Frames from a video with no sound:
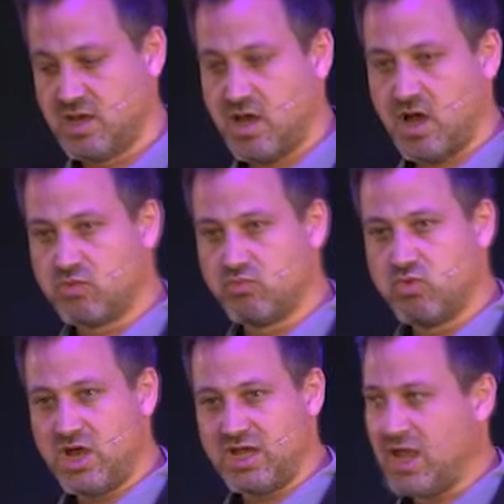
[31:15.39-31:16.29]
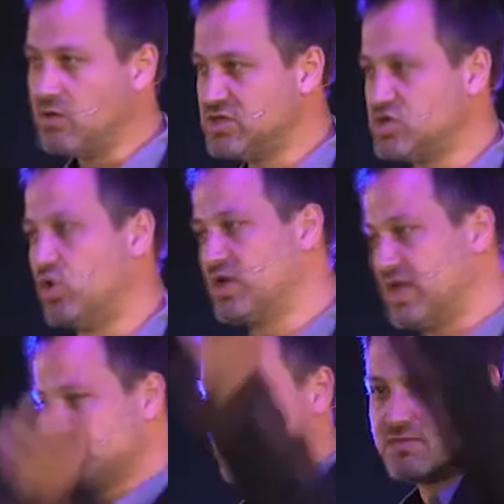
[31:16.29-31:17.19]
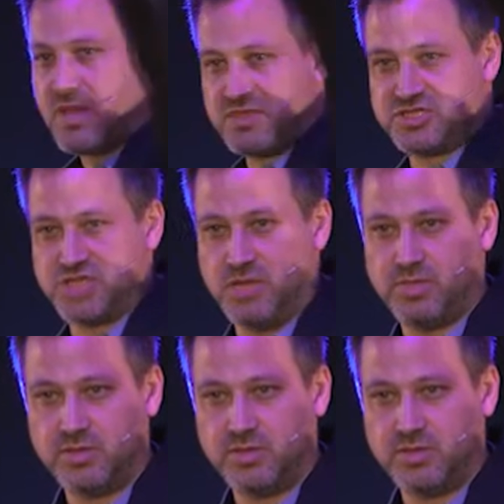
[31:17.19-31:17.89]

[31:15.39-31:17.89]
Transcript: are really only talking to the mothership.